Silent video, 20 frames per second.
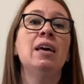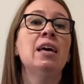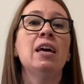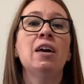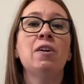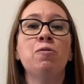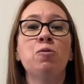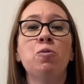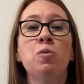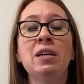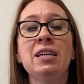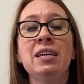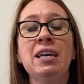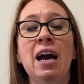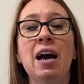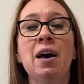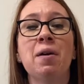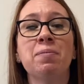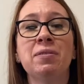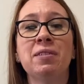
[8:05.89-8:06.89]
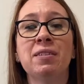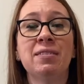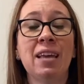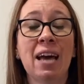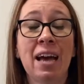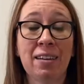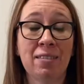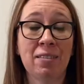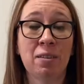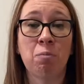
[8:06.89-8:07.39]
If we
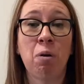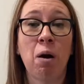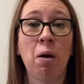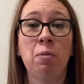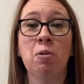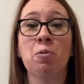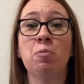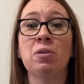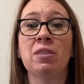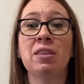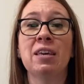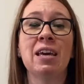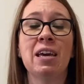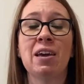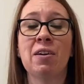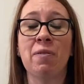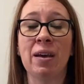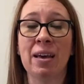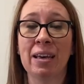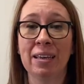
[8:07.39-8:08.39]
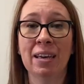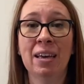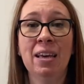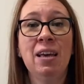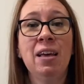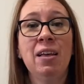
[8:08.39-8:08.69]
detect a problem with hearing,